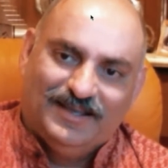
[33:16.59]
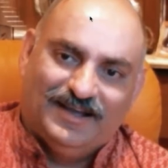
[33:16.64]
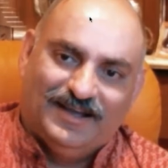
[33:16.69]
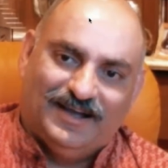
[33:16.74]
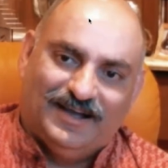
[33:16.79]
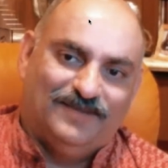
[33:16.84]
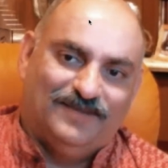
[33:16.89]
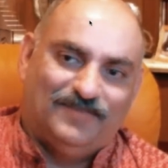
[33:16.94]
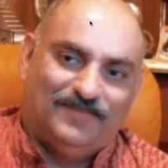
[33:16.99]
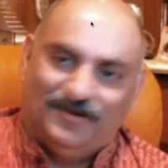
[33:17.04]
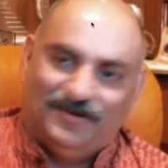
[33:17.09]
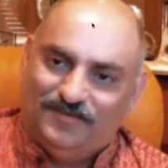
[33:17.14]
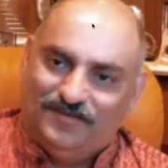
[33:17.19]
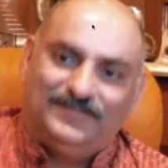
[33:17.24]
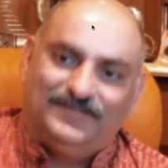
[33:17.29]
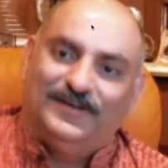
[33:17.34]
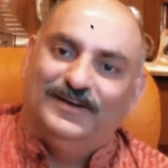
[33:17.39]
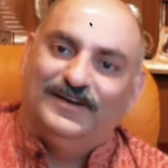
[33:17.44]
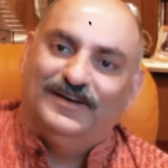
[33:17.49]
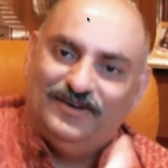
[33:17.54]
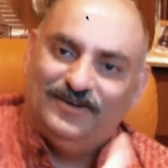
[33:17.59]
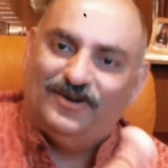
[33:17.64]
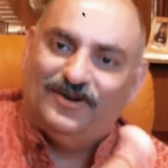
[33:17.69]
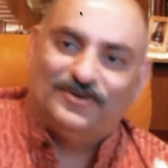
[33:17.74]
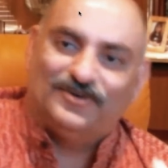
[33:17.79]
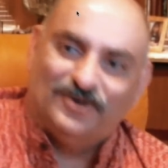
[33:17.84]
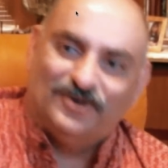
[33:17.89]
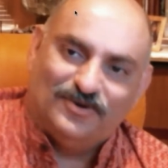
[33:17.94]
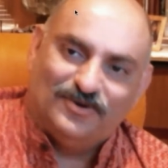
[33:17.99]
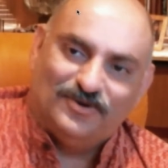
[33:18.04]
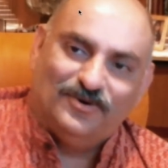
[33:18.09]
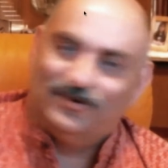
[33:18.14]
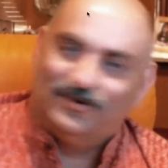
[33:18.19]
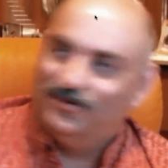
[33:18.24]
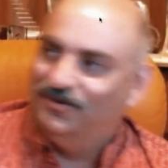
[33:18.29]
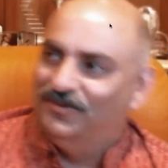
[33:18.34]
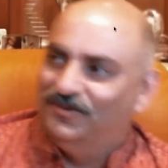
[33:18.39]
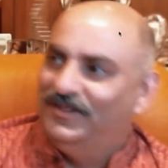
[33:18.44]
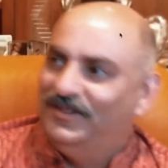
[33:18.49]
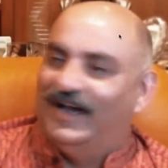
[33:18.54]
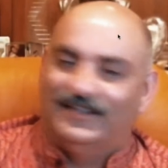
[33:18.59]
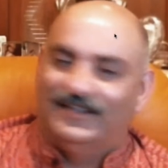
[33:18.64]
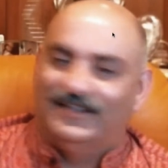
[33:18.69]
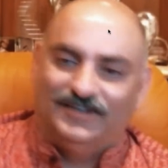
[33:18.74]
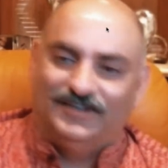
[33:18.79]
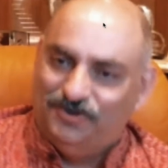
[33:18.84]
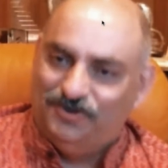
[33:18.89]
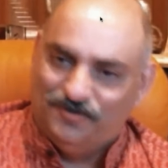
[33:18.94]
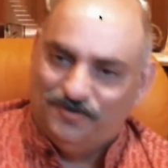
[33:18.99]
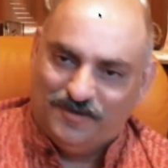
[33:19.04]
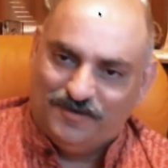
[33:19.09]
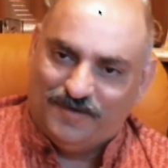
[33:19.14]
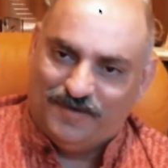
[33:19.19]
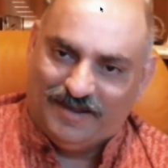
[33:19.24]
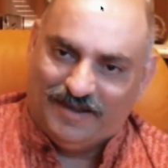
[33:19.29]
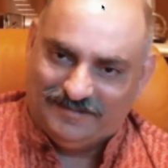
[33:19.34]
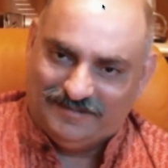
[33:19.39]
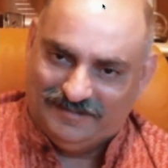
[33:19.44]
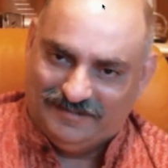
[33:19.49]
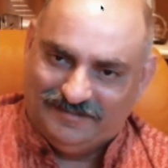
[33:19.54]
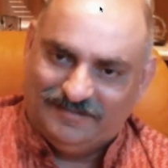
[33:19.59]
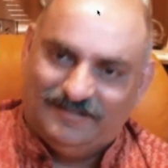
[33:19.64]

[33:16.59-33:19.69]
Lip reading: But we're certainly not going to go to the other human vices.